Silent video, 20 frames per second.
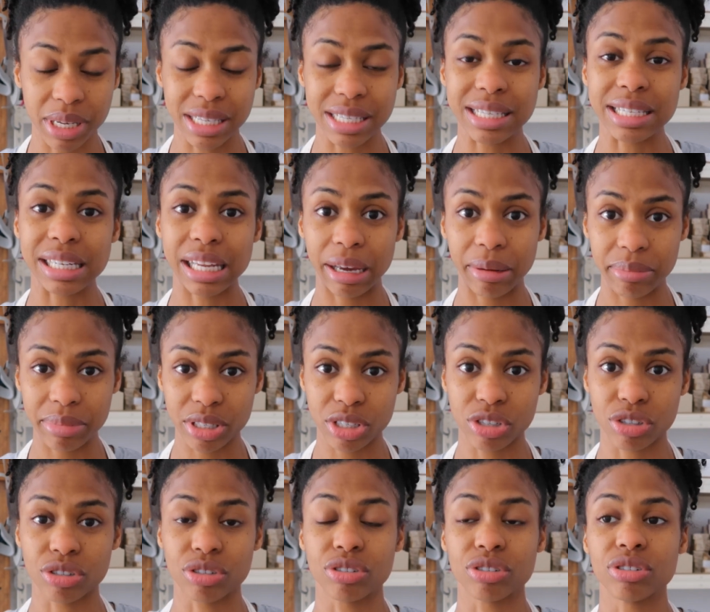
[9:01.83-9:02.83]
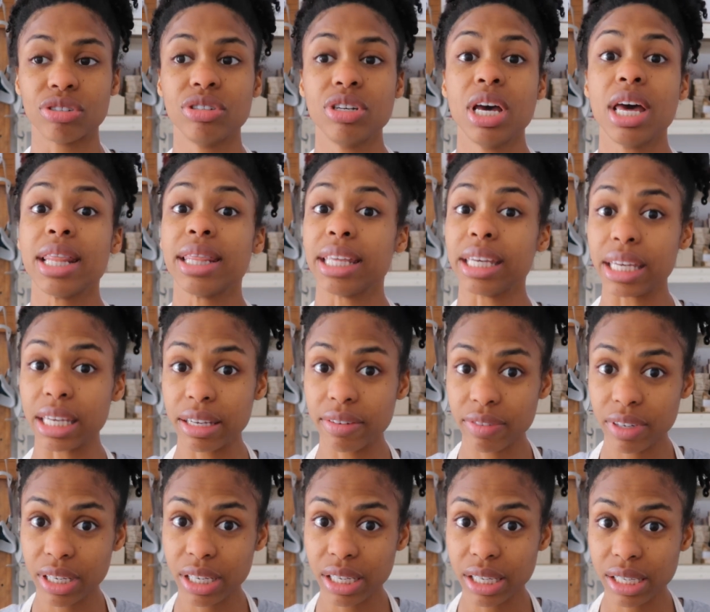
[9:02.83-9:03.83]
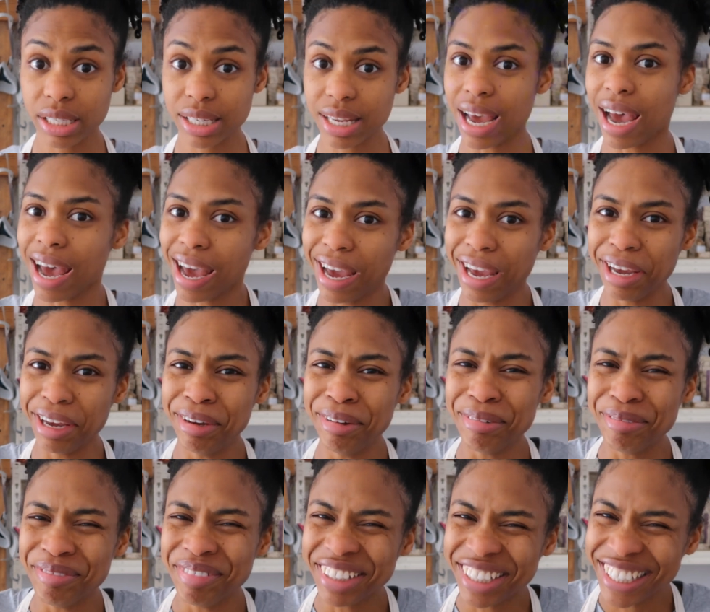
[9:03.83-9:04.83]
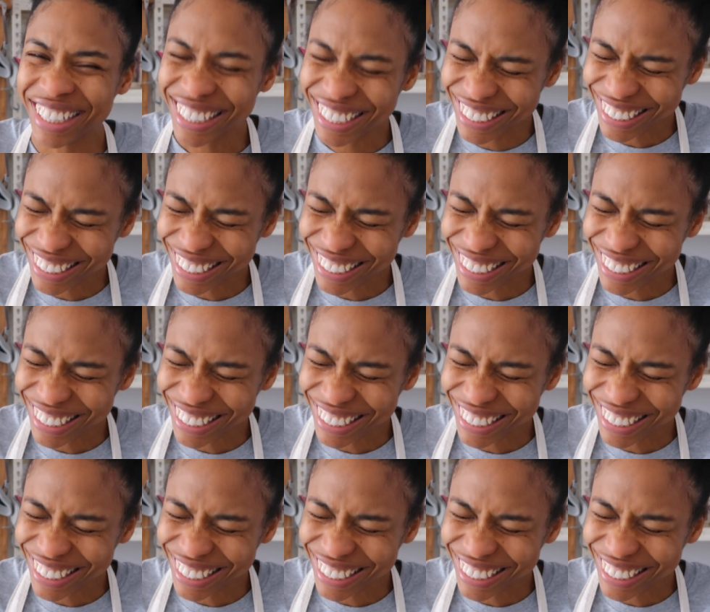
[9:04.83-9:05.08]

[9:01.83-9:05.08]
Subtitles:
and slept till the evening time.